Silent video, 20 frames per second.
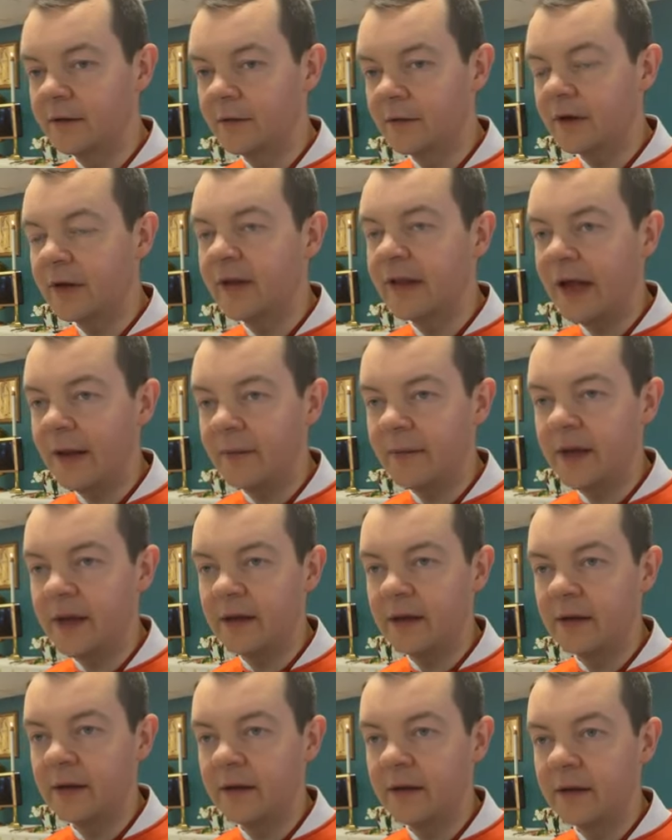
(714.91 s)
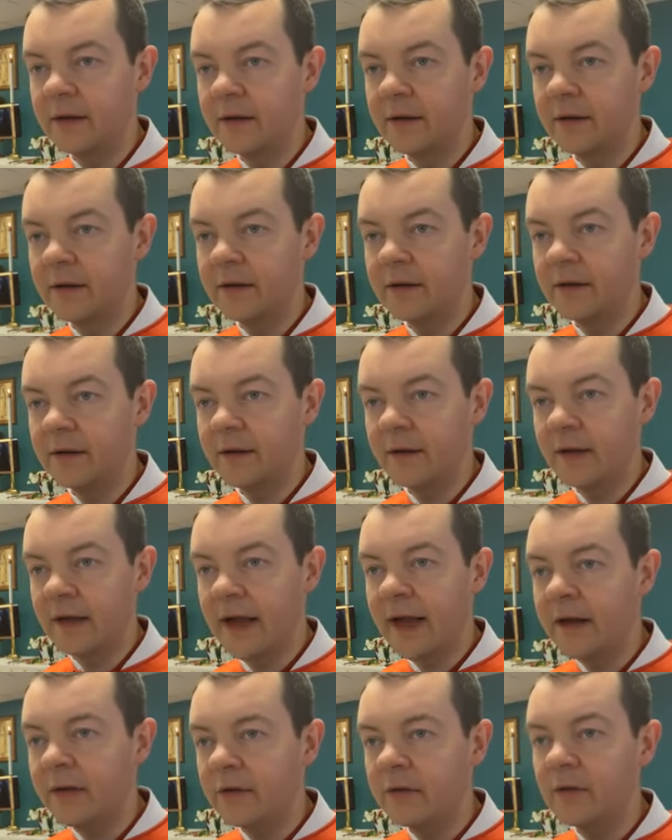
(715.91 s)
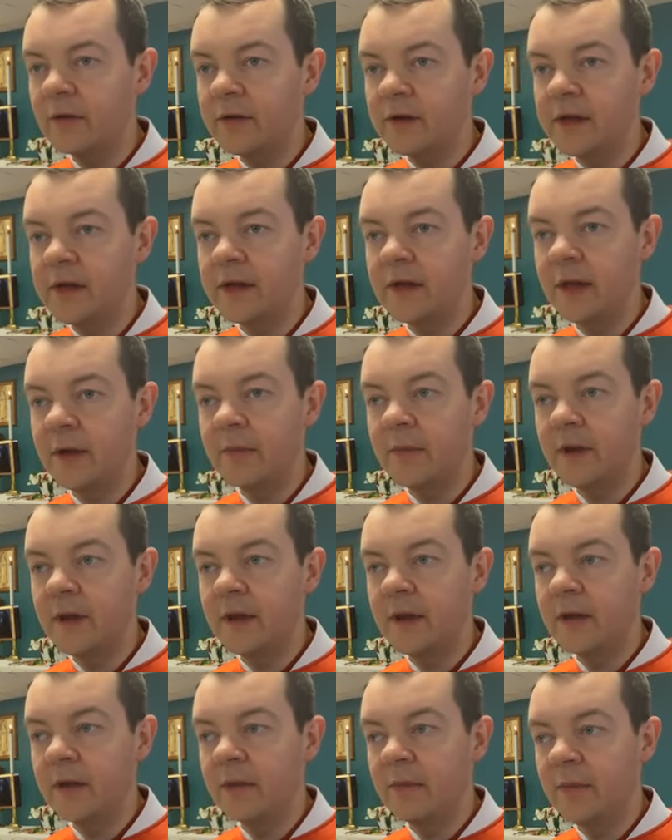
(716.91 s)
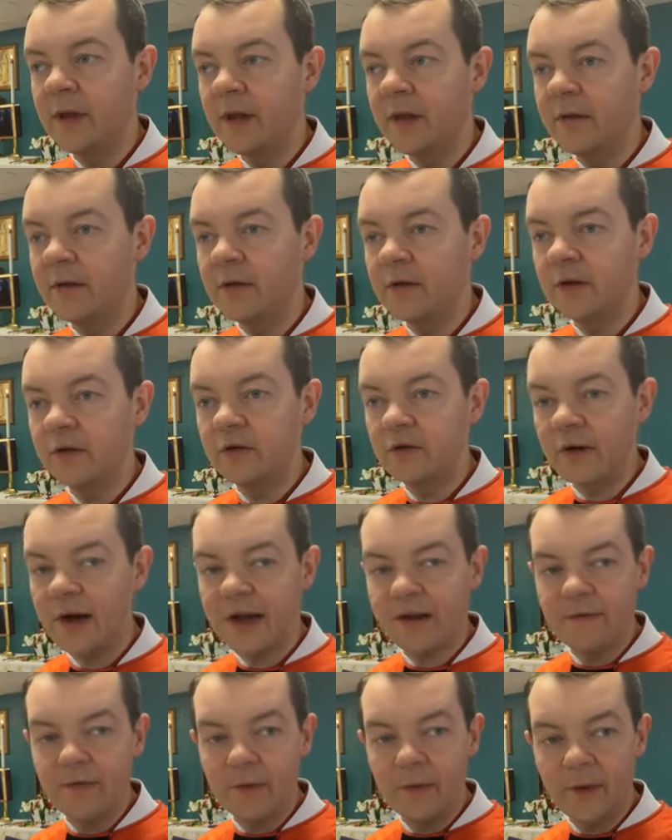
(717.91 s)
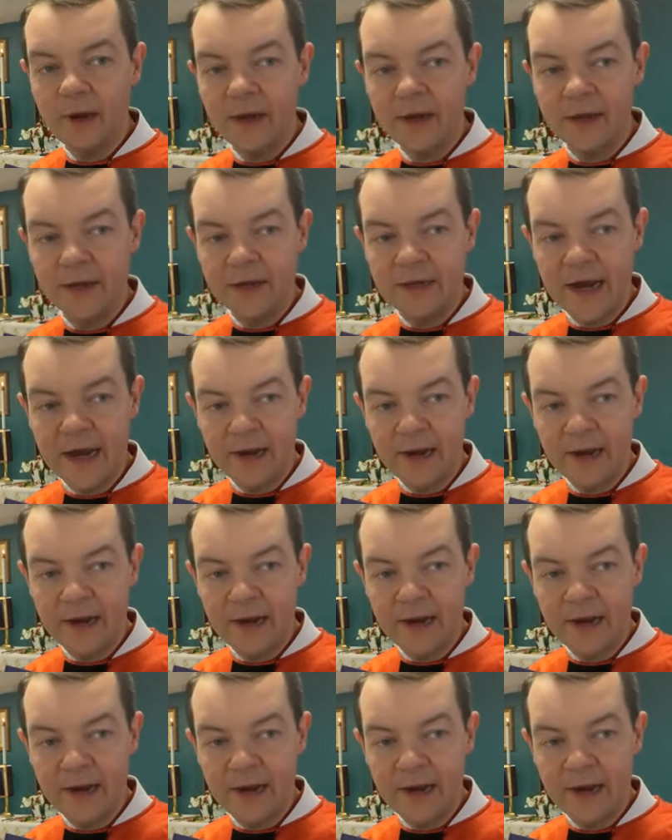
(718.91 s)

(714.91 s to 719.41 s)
What does that mean? Exorcism means to drive away the